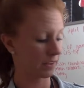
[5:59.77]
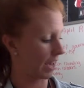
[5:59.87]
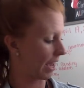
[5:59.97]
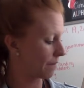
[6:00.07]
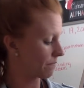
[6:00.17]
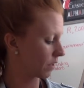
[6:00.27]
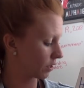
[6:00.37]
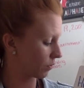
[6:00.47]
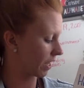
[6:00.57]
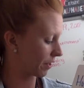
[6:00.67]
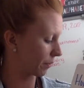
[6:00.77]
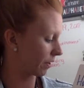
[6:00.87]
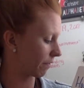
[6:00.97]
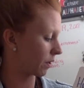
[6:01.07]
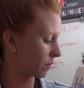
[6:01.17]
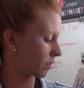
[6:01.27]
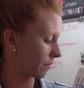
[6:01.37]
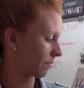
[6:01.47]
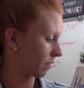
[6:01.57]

Okay, let's do another one of those.